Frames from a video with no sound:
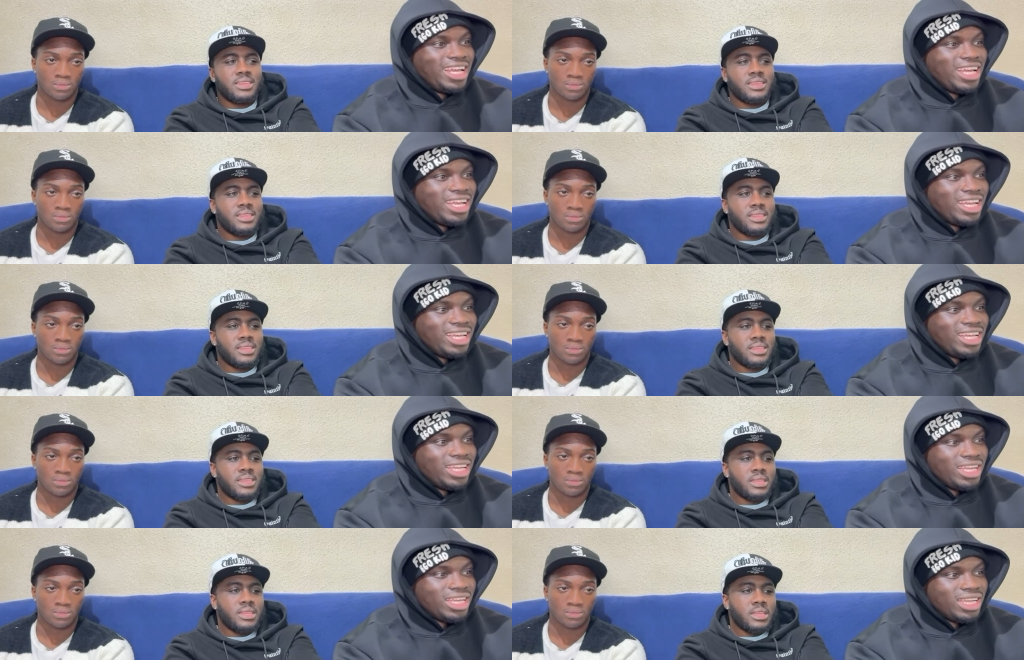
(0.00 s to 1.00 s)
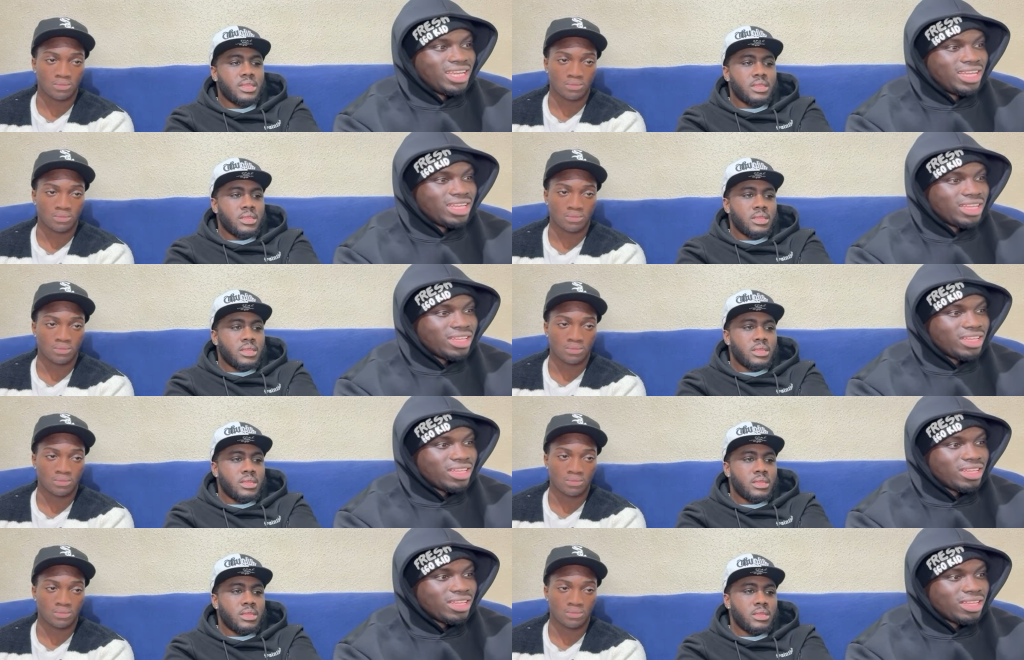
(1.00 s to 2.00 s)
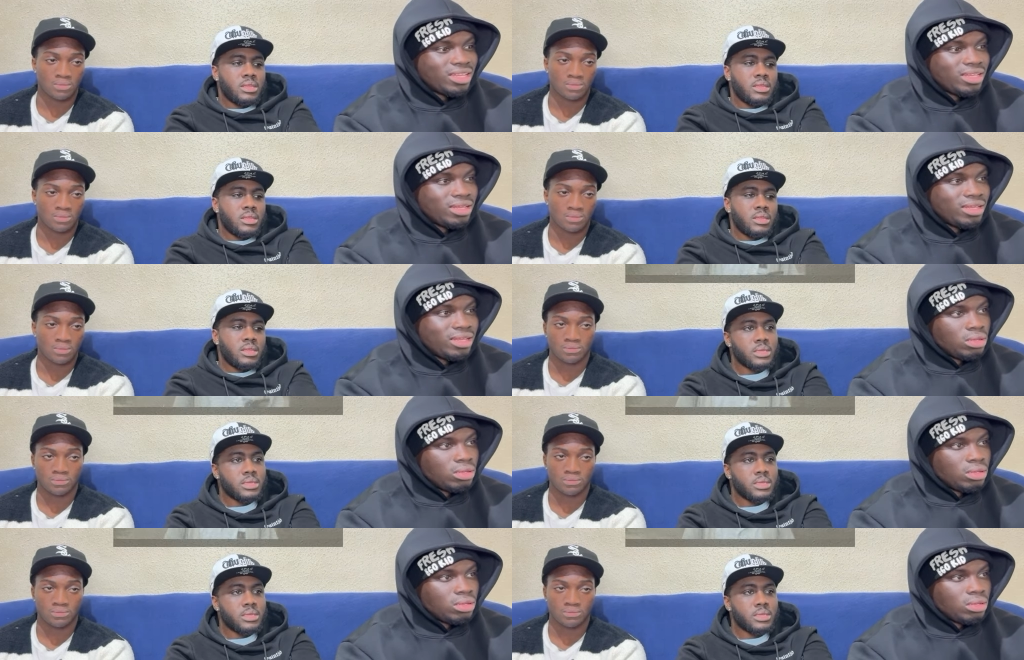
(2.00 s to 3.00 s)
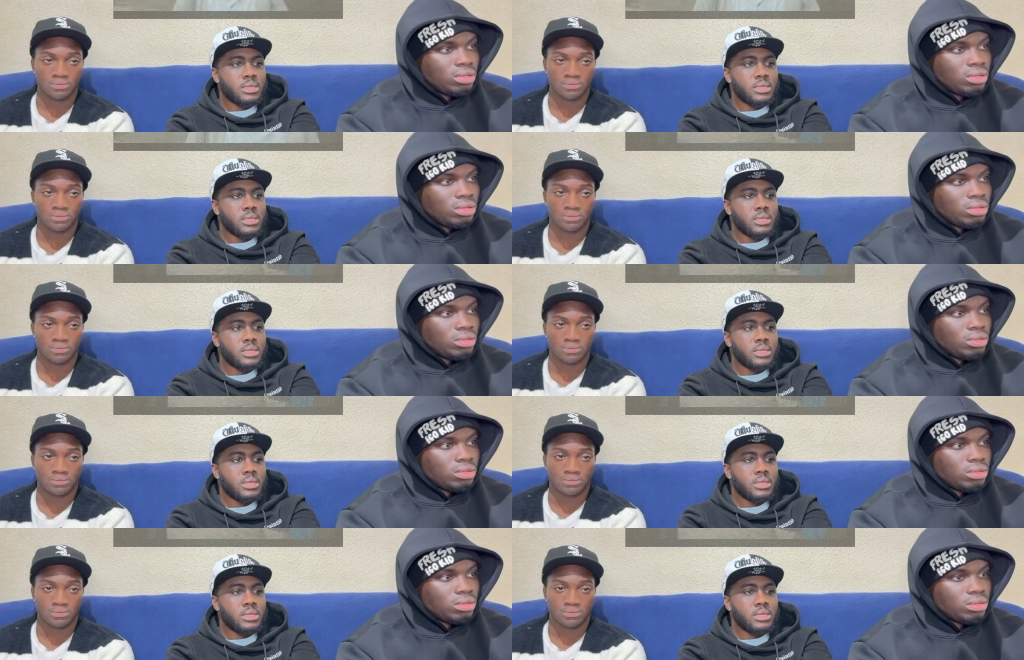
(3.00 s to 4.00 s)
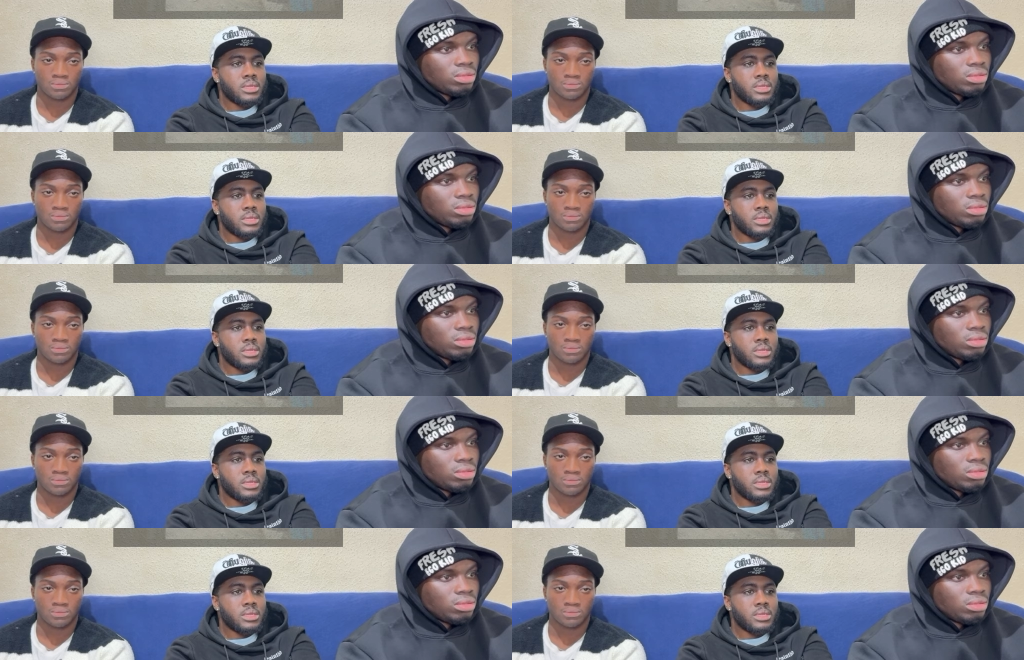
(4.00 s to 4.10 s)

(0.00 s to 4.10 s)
Nothing is said.